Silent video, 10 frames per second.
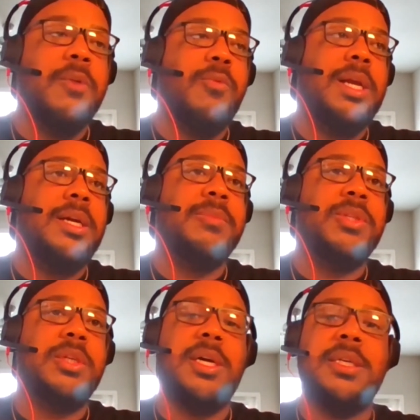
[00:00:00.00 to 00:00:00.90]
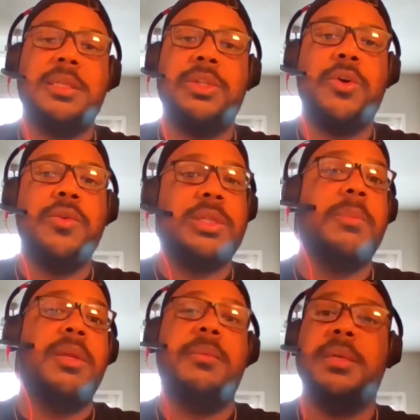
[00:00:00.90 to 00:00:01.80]
When it comes to us adults, some
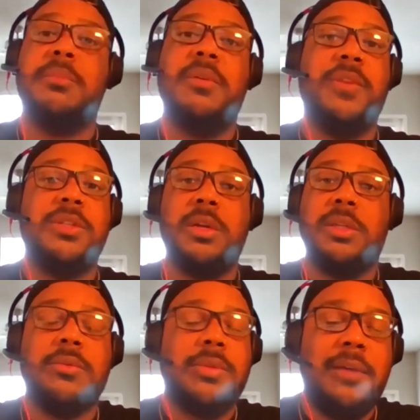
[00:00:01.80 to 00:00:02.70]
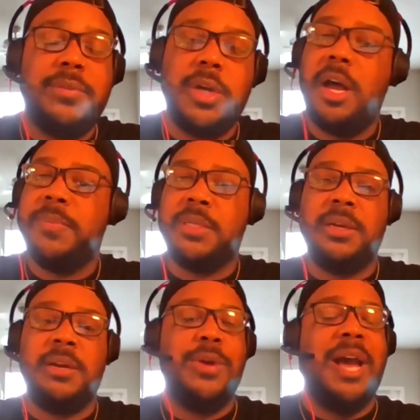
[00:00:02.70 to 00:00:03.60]
of us are don't have jobs, and
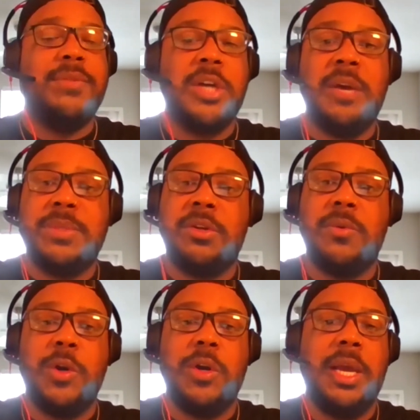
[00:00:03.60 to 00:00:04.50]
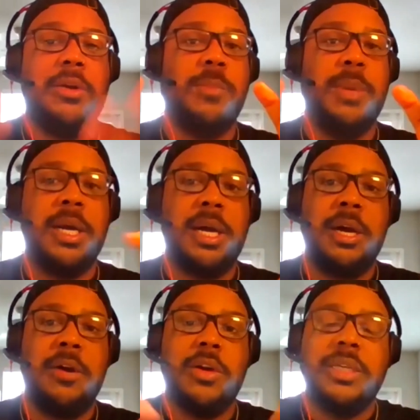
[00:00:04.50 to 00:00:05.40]
if we have jobs, we're like, oh my God,
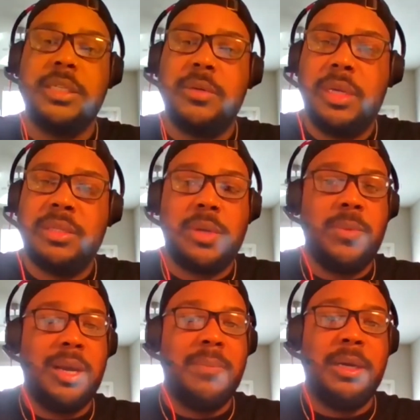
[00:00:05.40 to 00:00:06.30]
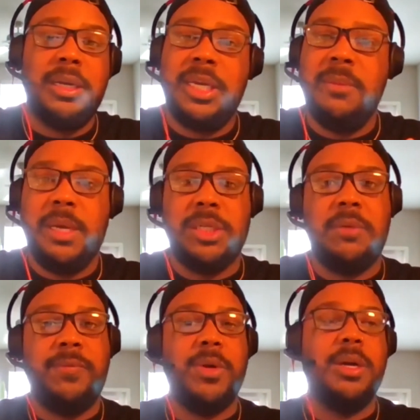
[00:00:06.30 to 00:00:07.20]
how long is it? Am I going to keep my job for?